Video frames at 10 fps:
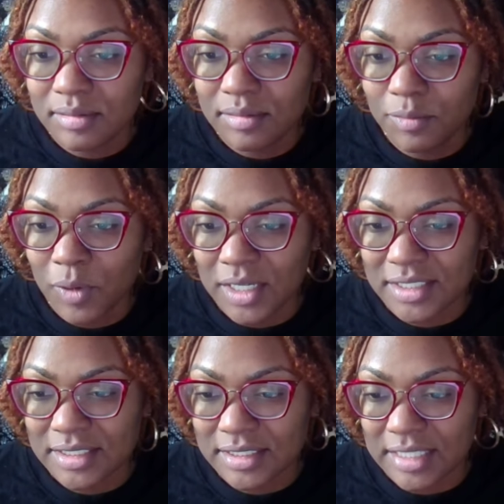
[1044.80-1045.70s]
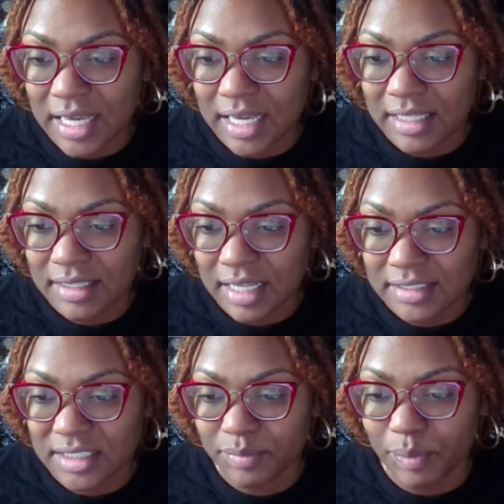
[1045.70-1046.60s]
What does this say? That
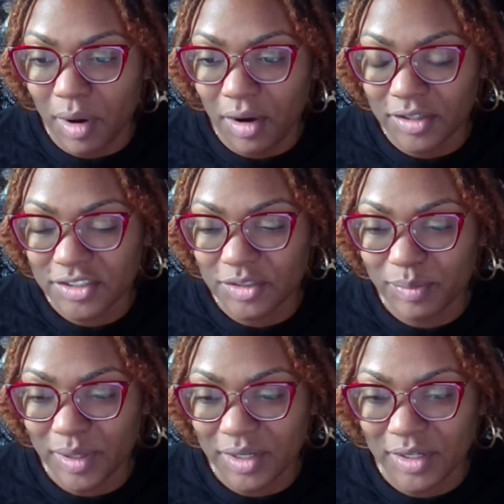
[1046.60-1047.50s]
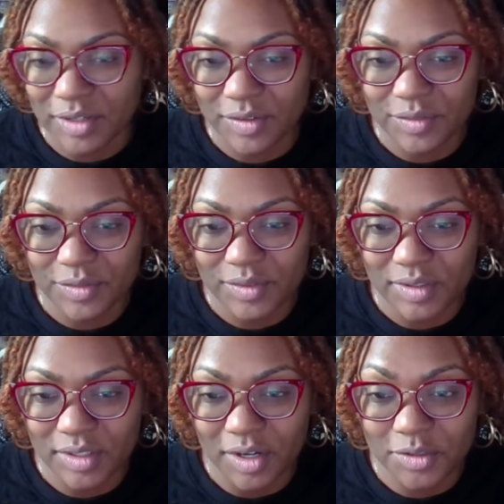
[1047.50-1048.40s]
says balls, you perv.
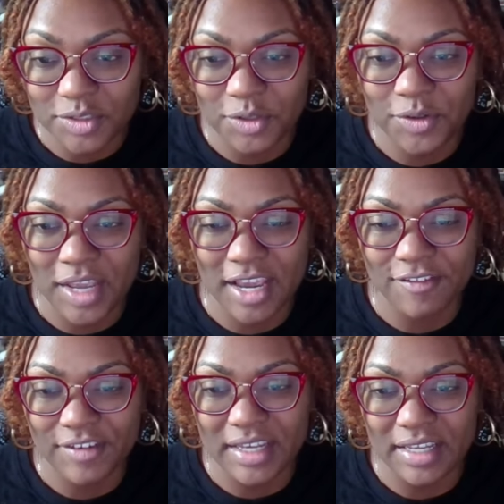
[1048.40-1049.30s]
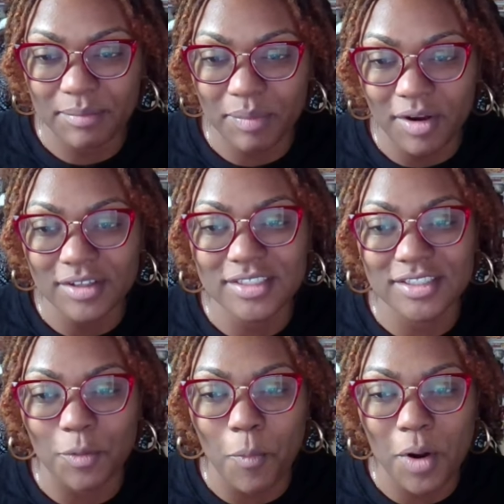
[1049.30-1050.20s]
Oh, so you can't read. Balls is
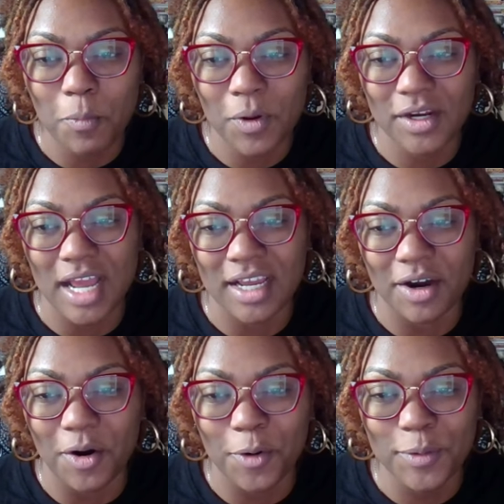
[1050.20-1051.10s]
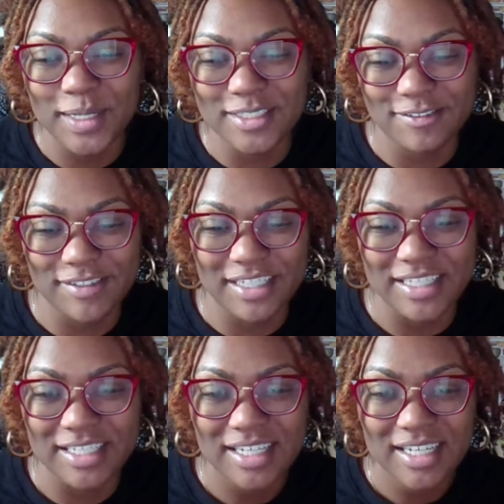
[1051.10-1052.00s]
the one word I can always read.
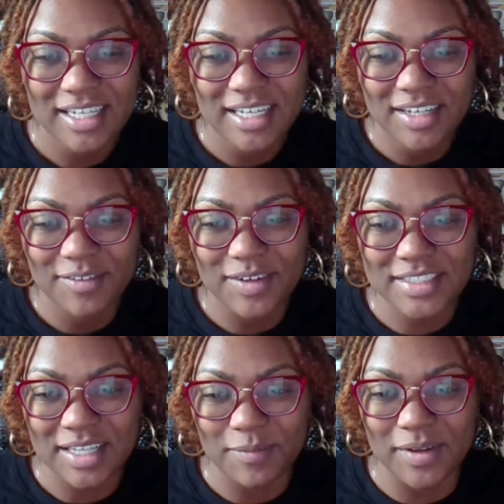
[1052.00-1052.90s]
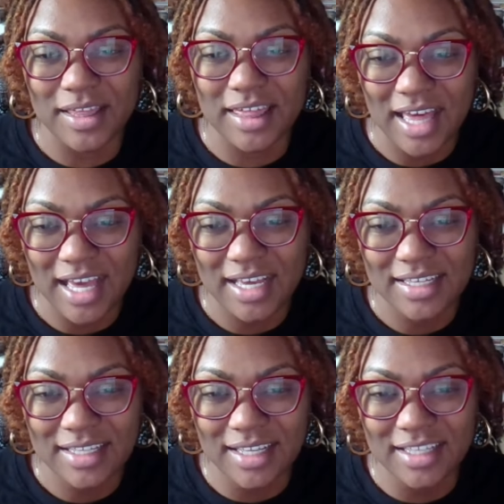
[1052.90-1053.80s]
What's up with that?
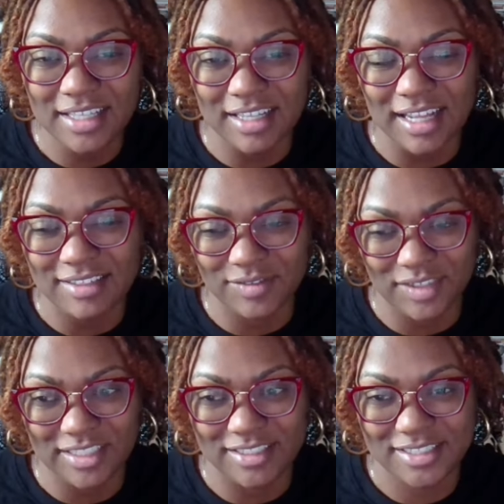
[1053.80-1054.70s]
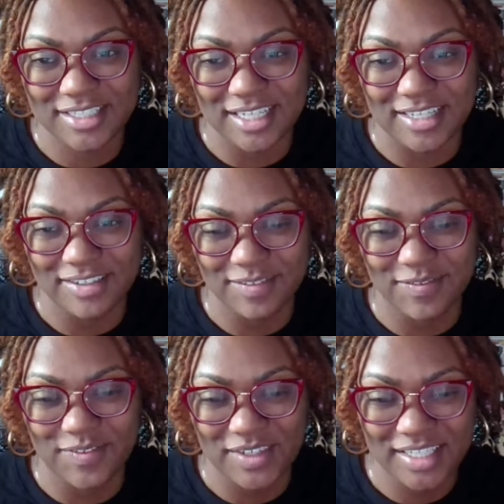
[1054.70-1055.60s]
Yeah, that's funny as shit. What the
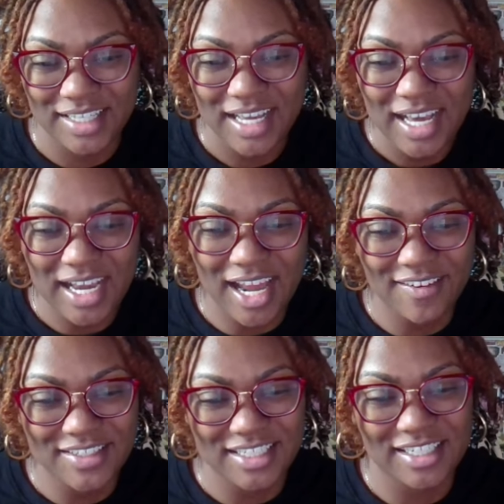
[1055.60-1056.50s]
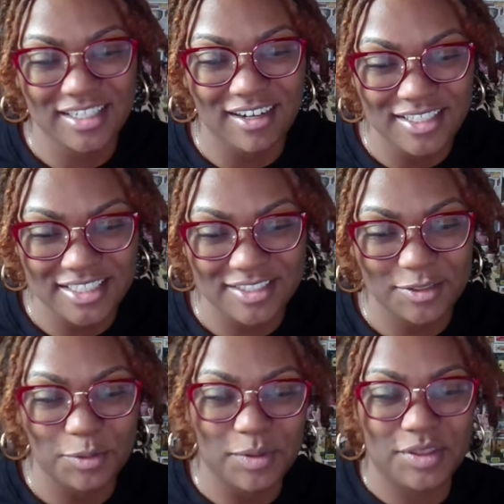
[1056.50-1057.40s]
fuck? Kind of wish I could have gone to
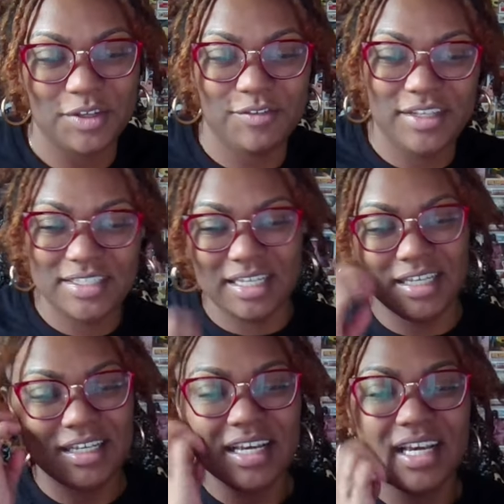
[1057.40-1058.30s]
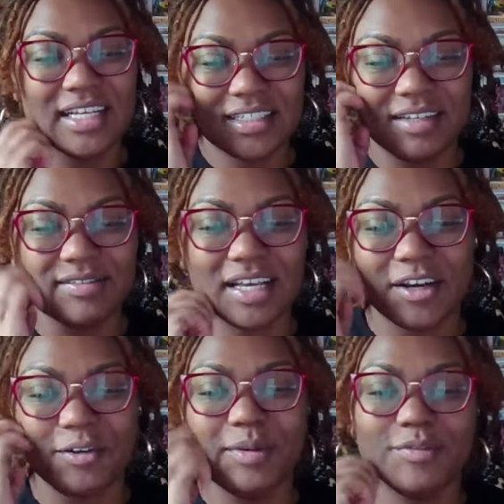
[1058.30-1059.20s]
school with you, VZ. Seems like
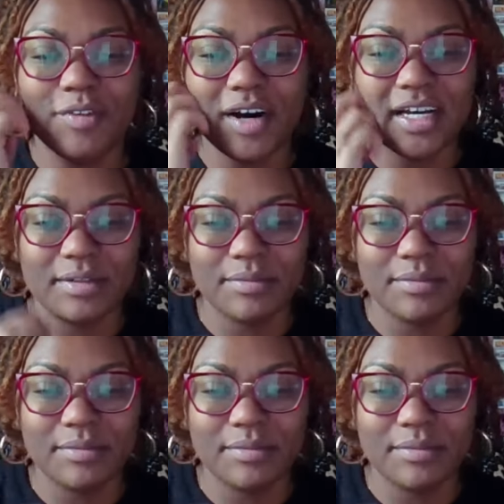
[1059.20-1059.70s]
it'll be fun.